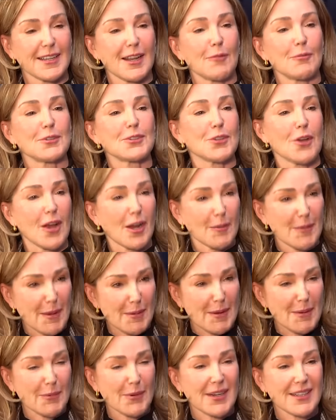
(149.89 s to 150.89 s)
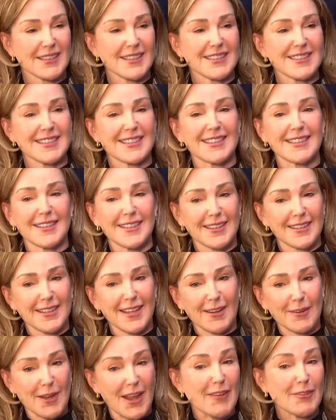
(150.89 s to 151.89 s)
And I would talk about my pregnancy and
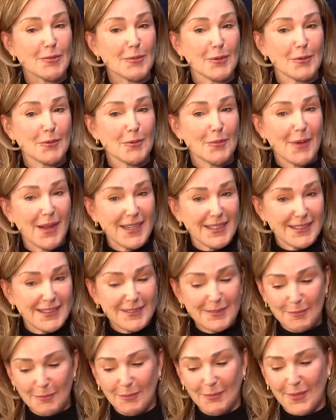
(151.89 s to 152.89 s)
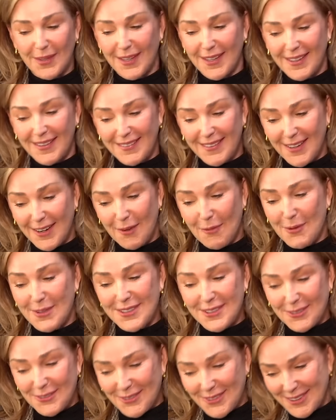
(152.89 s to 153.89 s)
they would have to be reminded that I
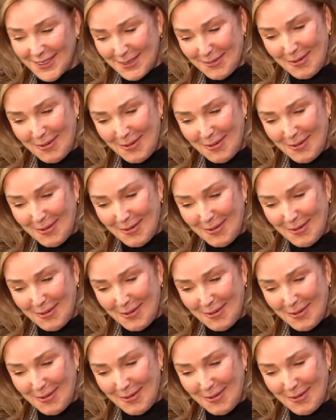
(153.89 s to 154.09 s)
wasn't really